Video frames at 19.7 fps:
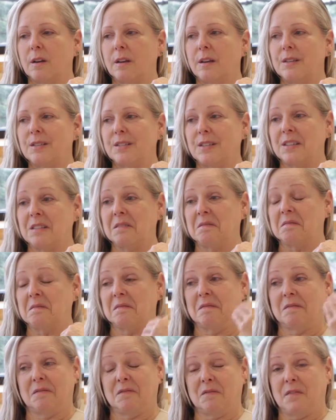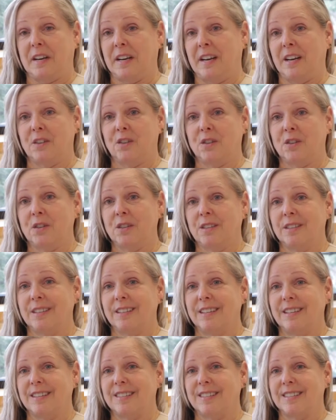is it financial?
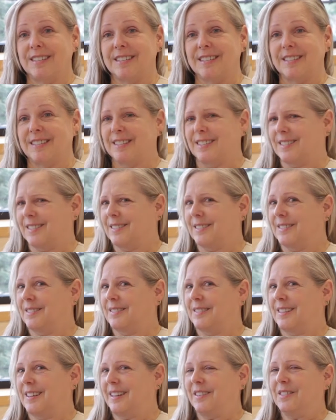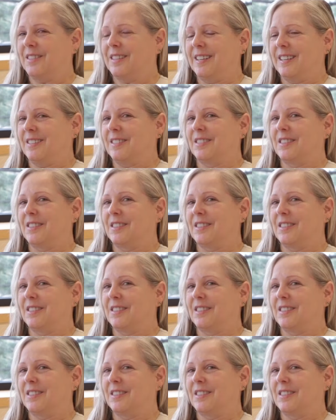I don't think